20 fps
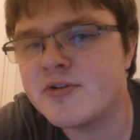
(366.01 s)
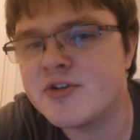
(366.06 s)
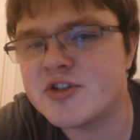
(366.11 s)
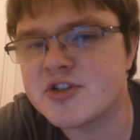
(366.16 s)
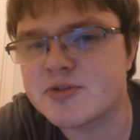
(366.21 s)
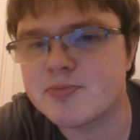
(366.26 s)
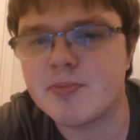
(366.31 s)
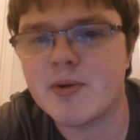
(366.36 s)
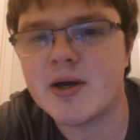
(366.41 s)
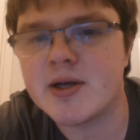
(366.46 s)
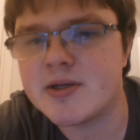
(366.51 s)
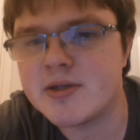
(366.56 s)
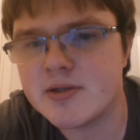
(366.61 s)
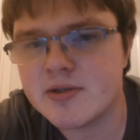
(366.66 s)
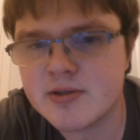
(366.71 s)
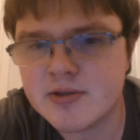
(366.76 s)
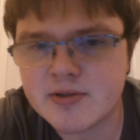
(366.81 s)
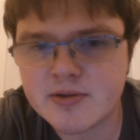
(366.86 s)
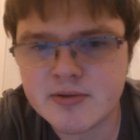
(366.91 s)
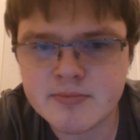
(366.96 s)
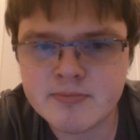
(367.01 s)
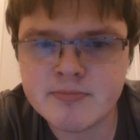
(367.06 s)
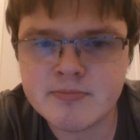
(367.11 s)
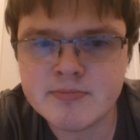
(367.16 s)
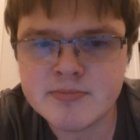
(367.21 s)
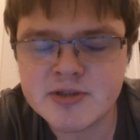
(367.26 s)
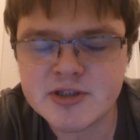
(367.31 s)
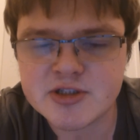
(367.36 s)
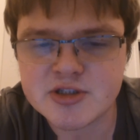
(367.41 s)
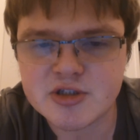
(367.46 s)
despite
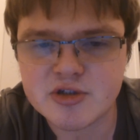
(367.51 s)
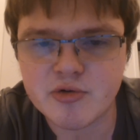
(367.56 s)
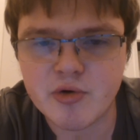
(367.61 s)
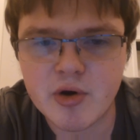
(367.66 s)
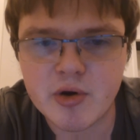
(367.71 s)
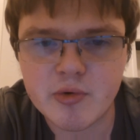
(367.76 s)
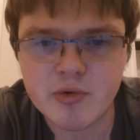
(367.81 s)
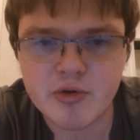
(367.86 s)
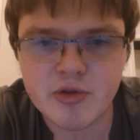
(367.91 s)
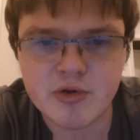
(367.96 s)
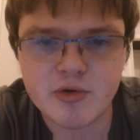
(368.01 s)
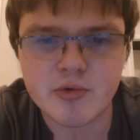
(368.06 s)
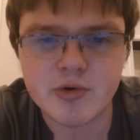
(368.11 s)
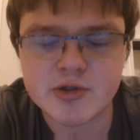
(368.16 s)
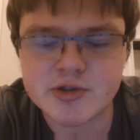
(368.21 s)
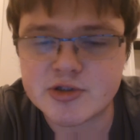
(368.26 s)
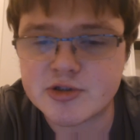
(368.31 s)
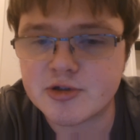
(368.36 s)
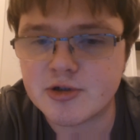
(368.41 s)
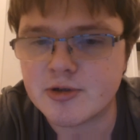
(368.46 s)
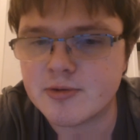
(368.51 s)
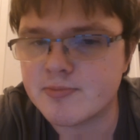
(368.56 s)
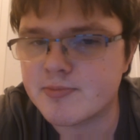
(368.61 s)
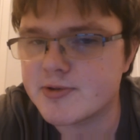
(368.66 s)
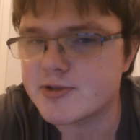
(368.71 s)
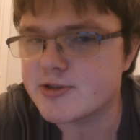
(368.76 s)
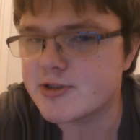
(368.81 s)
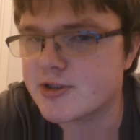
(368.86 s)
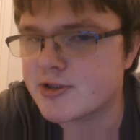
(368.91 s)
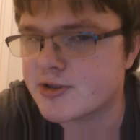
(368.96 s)
disagreeing with you on certain
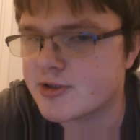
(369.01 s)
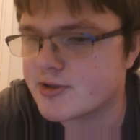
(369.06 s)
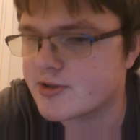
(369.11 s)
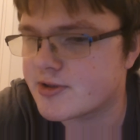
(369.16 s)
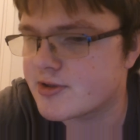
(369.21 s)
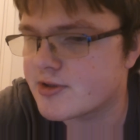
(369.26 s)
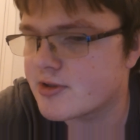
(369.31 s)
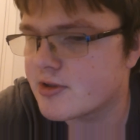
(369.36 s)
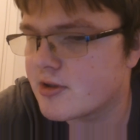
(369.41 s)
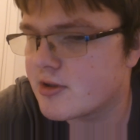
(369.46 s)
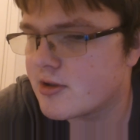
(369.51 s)
positions.